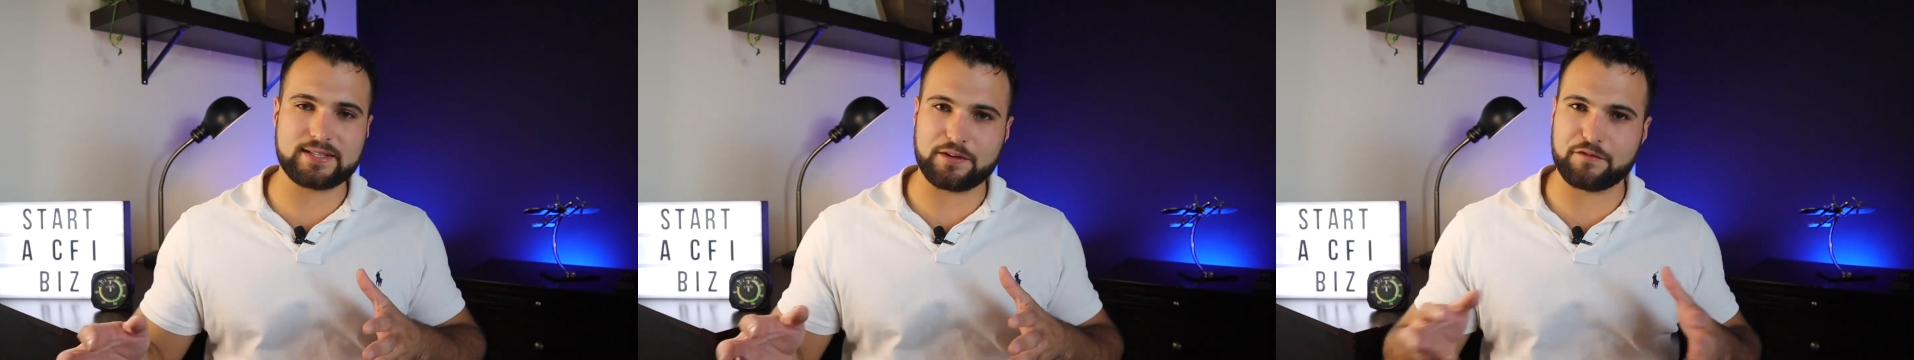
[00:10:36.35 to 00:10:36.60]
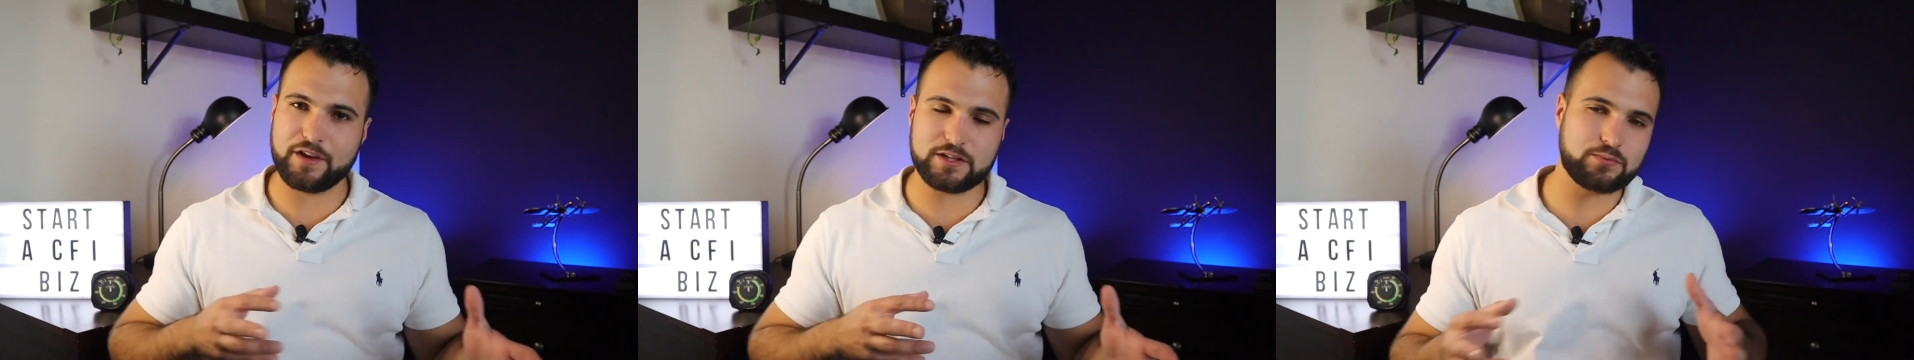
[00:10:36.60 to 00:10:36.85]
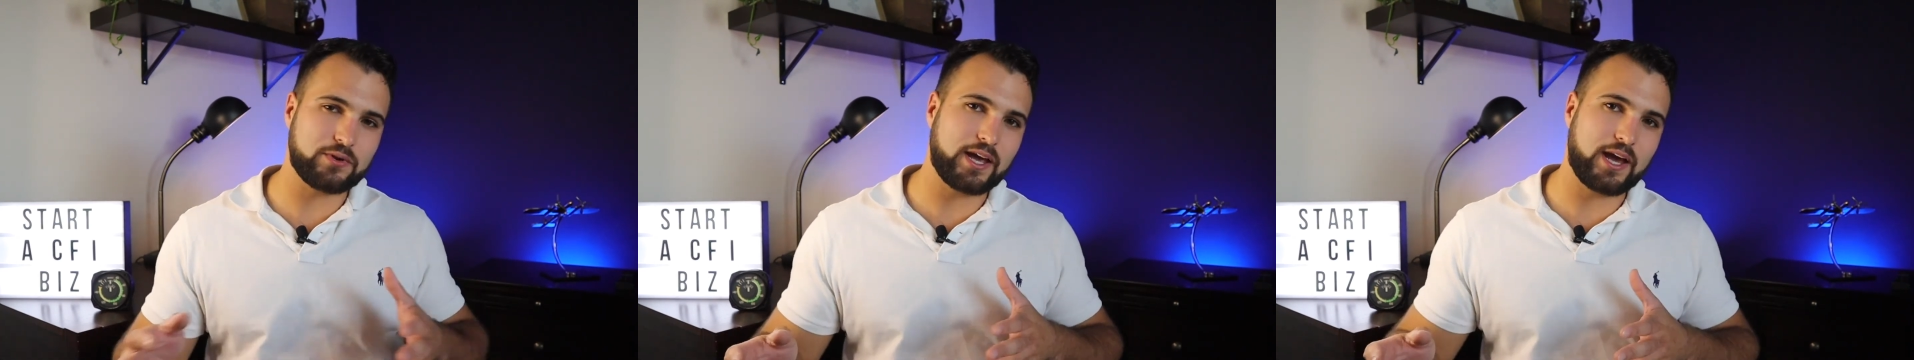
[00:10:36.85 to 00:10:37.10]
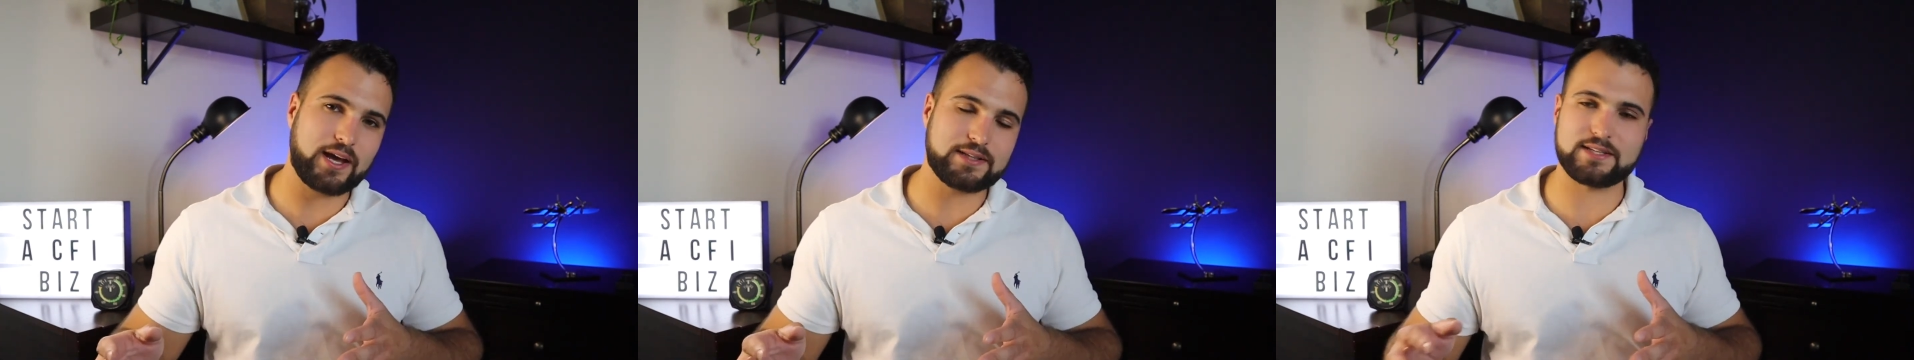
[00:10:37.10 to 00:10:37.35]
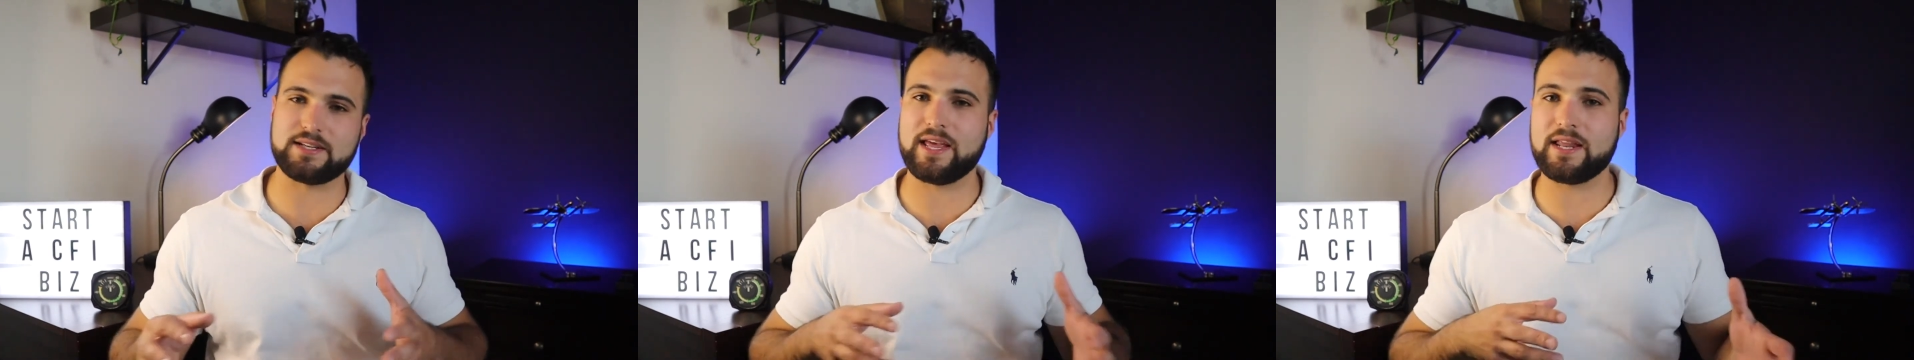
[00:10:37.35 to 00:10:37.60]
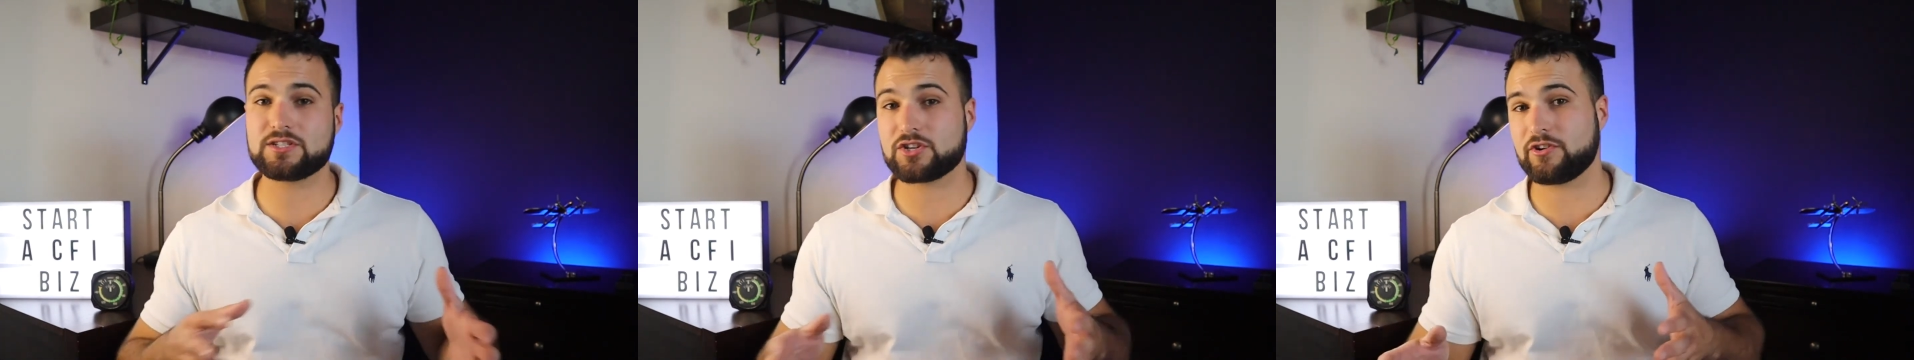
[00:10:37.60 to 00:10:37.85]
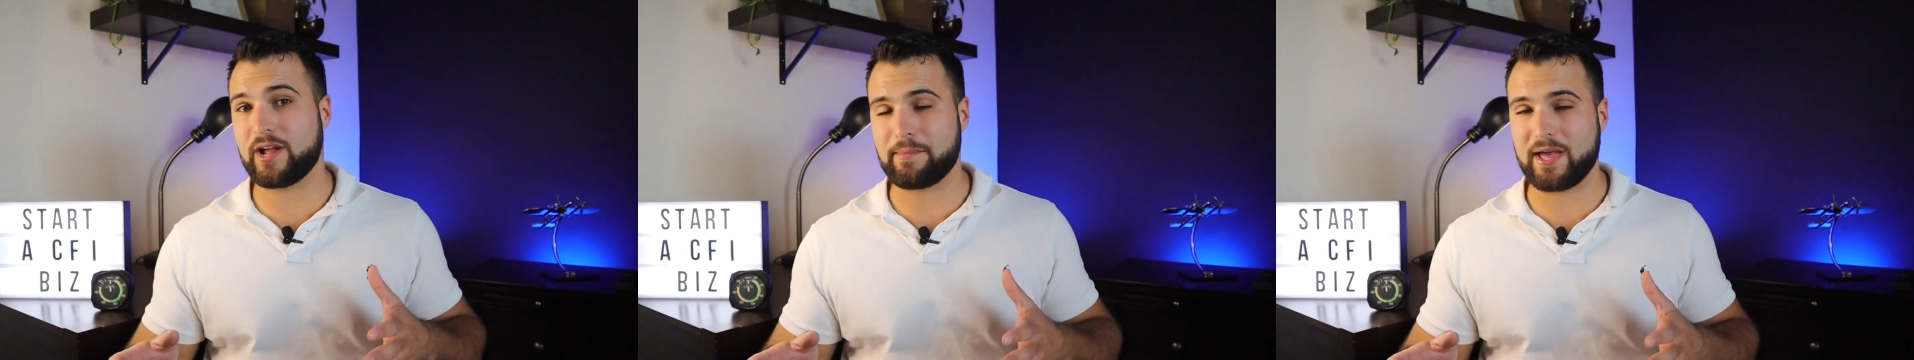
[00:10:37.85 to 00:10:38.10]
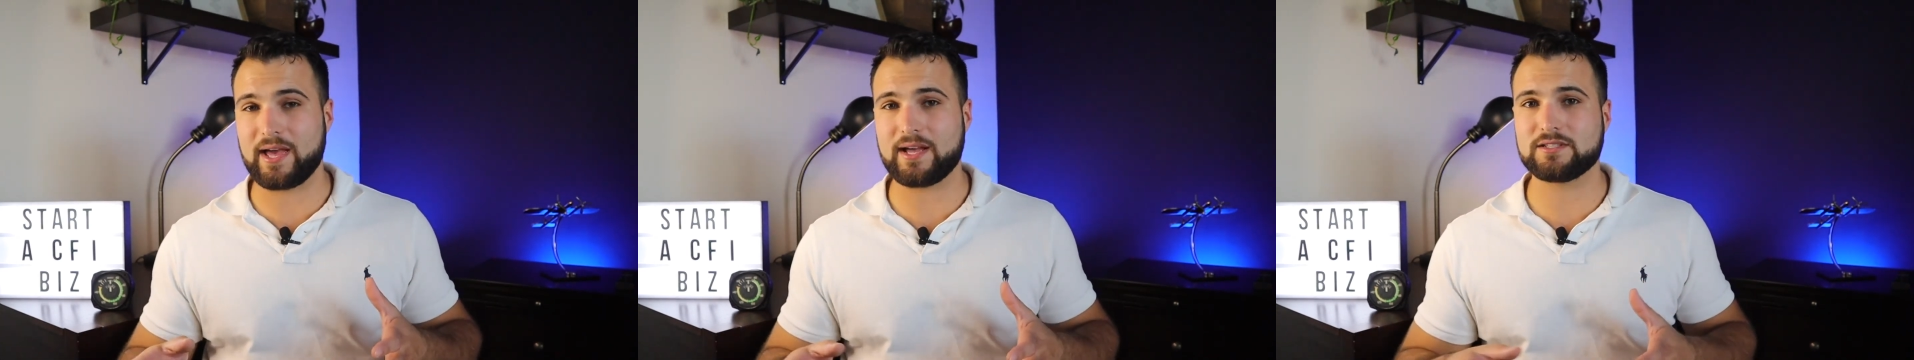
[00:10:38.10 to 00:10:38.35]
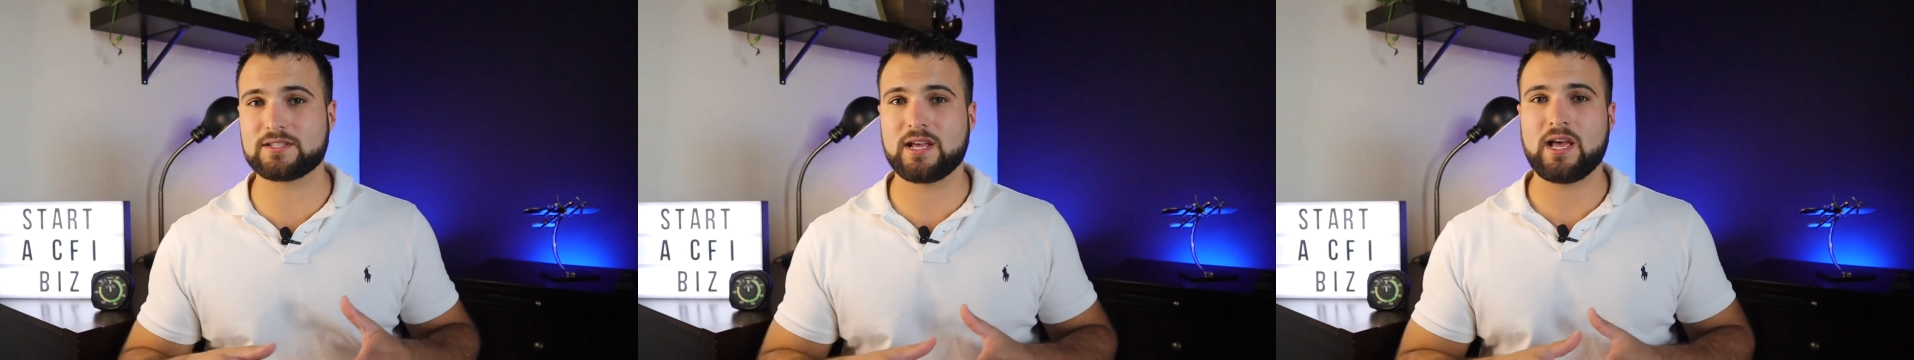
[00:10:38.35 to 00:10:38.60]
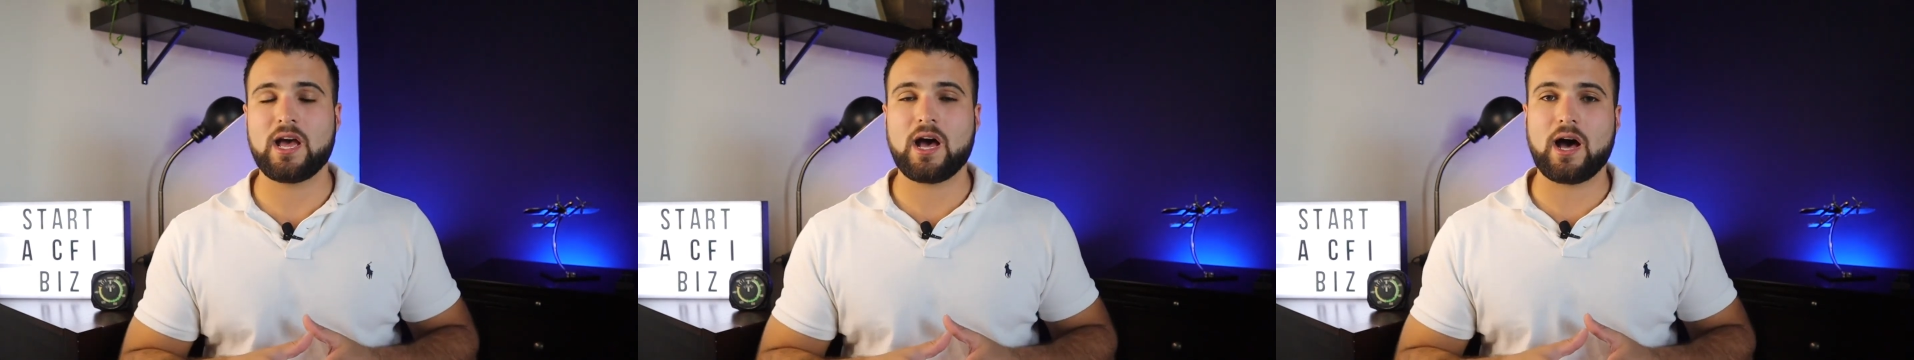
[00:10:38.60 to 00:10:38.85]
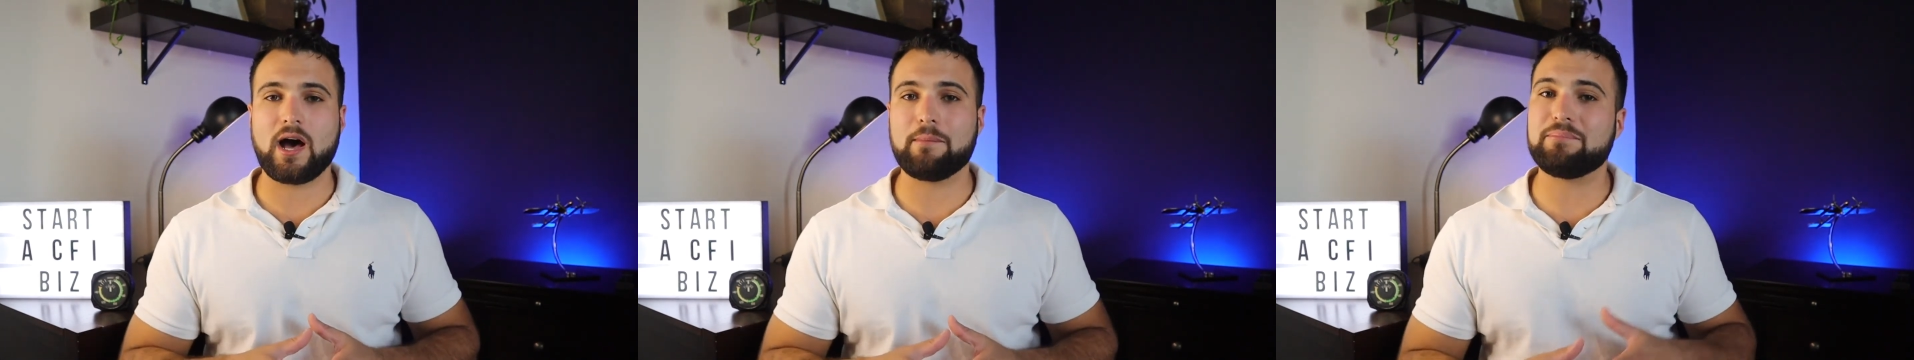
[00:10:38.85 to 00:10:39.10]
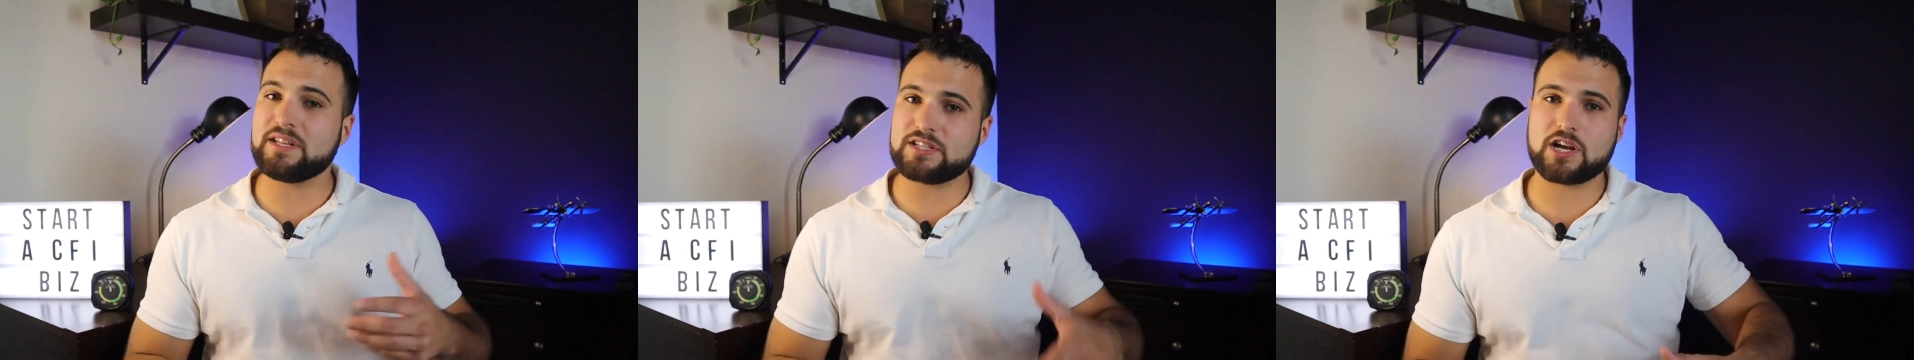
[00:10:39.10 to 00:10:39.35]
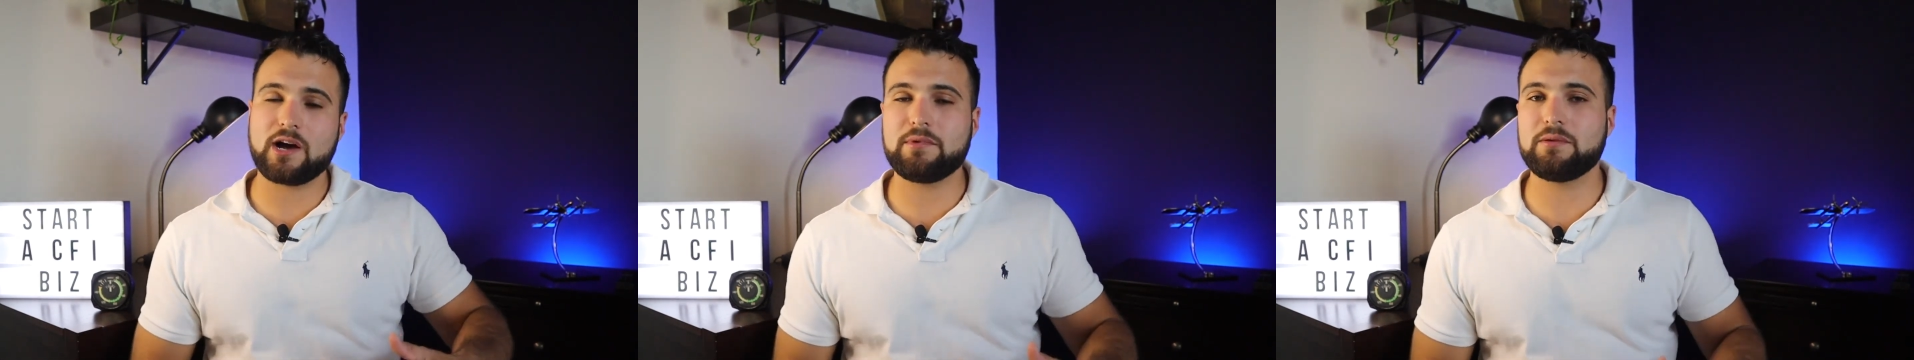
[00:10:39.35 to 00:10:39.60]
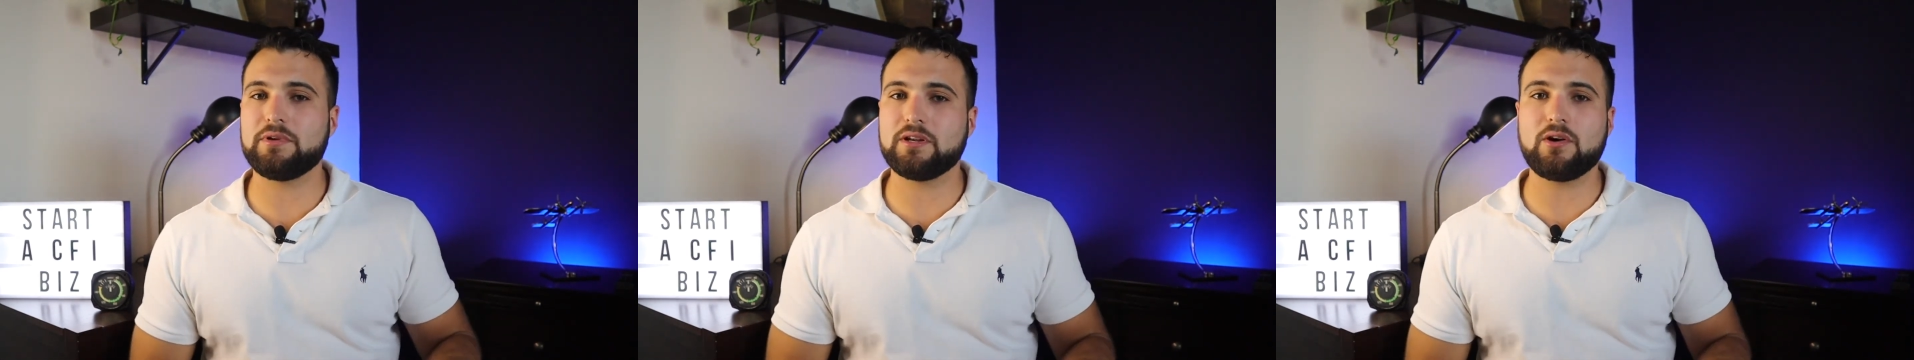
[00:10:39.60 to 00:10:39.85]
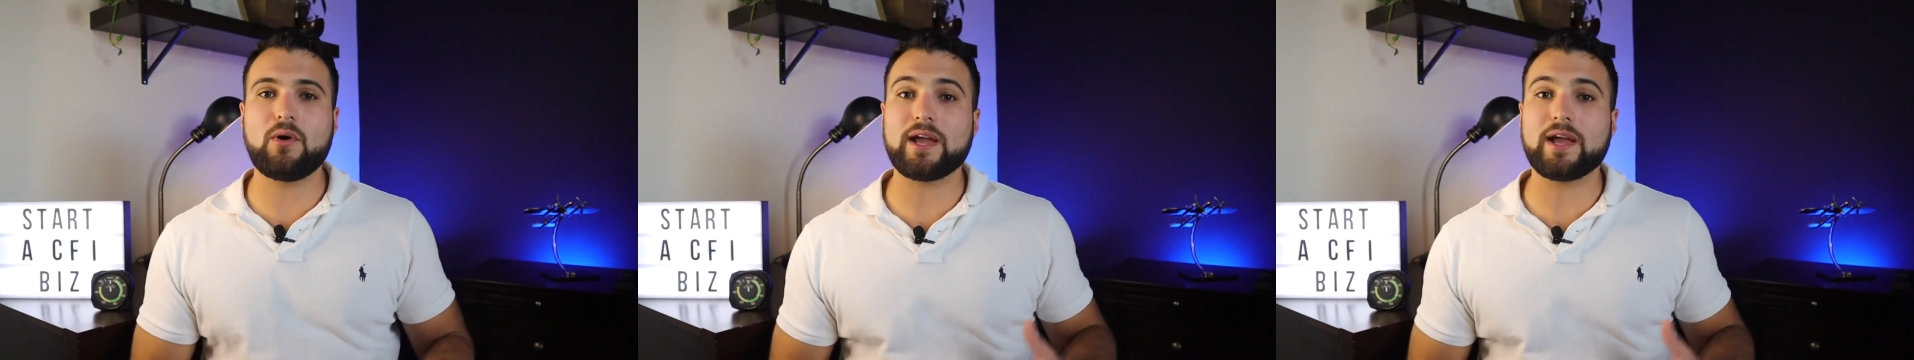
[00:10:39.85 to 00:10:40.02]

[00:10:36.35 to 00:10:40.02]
like Facebook ads and Instagram ads, please comment below.